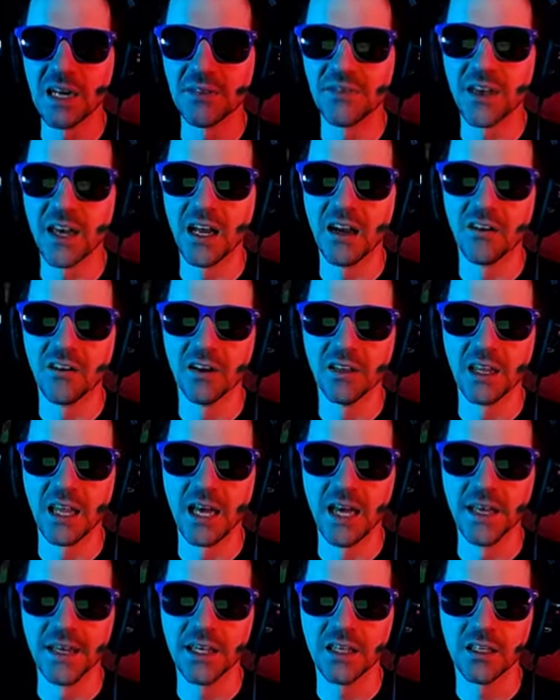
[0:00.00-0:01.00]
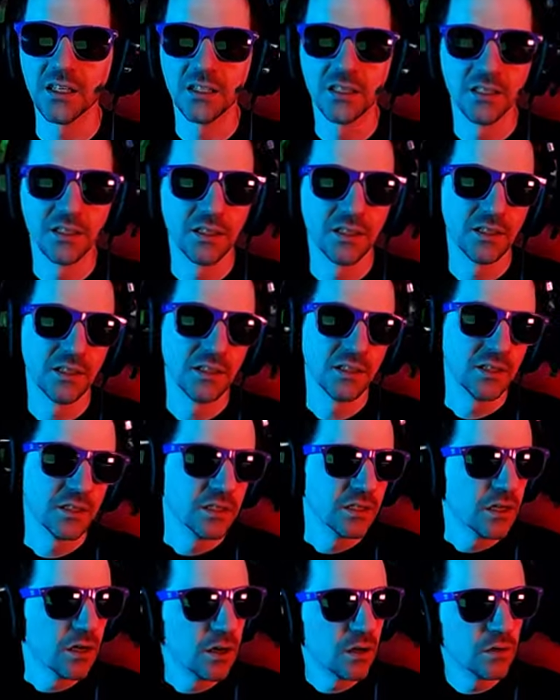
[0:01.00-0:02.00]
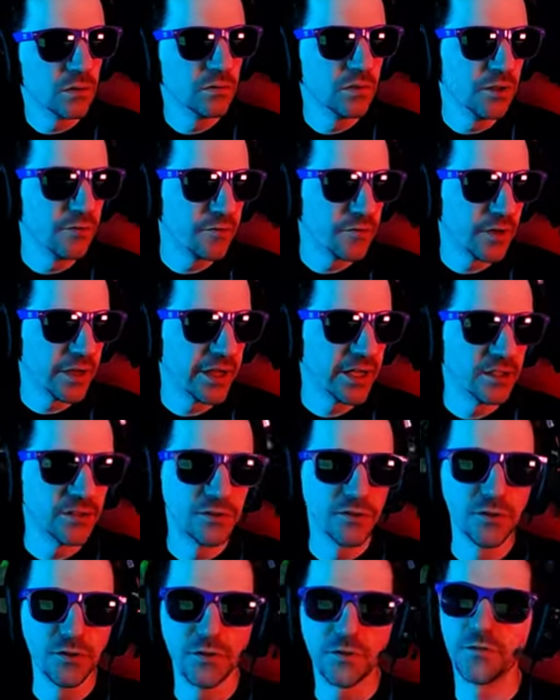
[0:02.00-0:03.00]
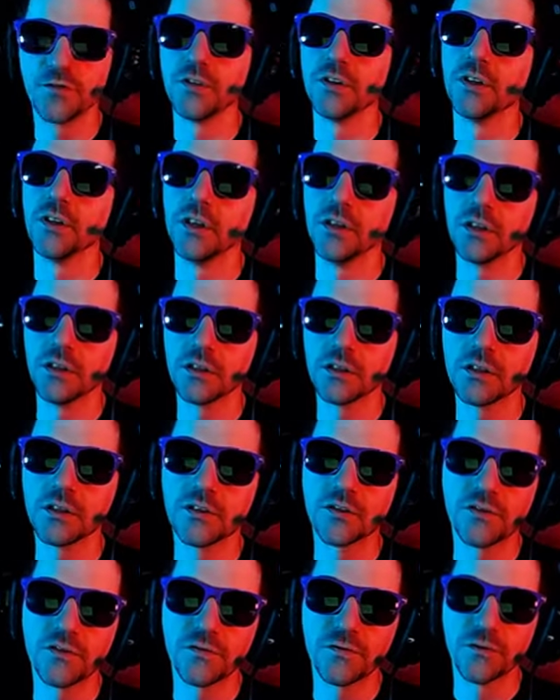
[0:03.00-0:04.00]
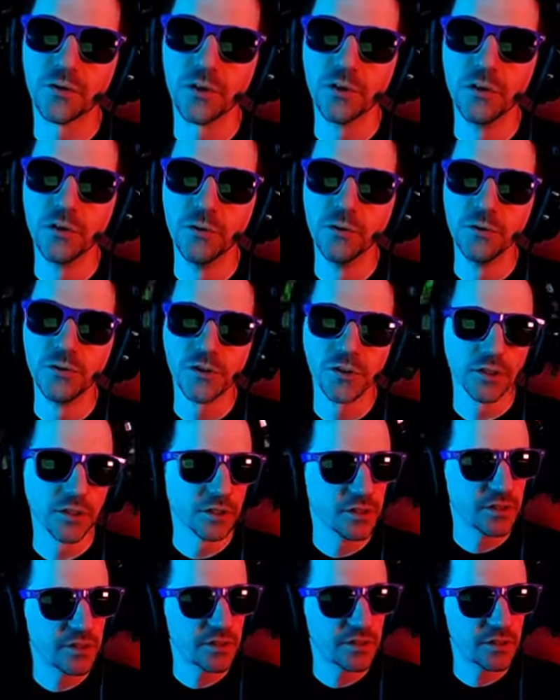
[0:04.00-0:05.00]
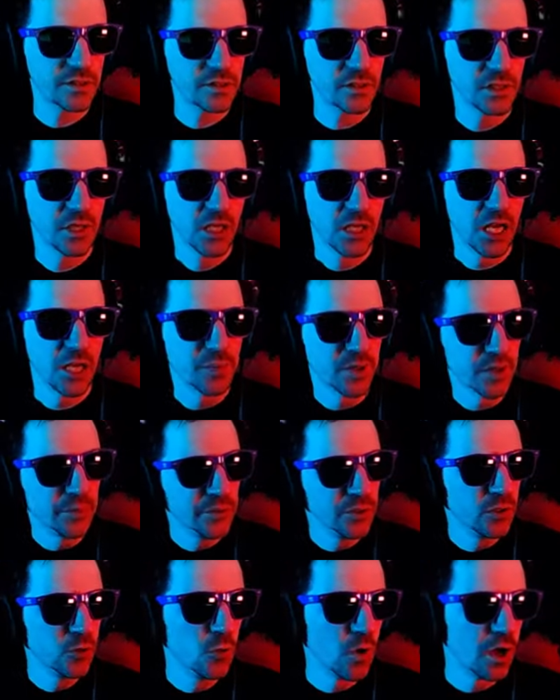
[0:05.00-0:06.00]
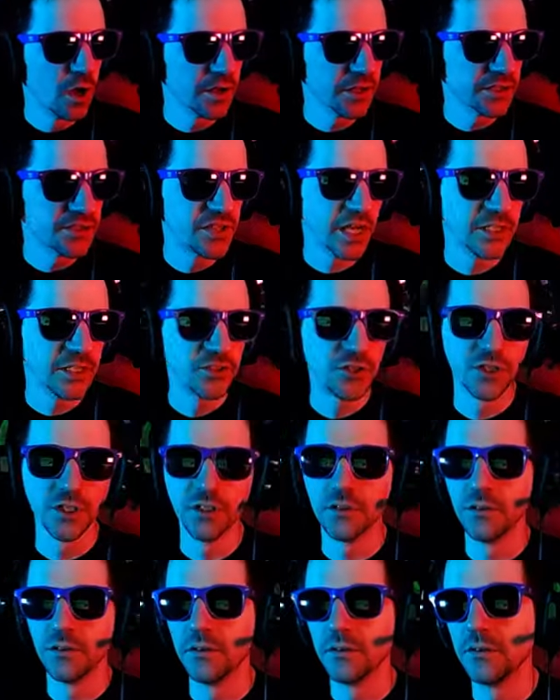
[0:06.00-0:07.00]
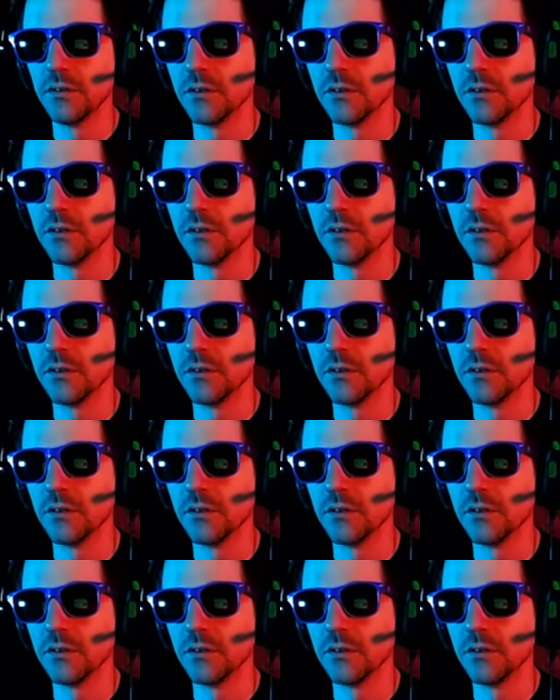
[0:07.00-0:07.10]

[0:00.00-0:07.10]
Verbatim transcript: there are like, OnlyFans is for, for losers and people who want attention.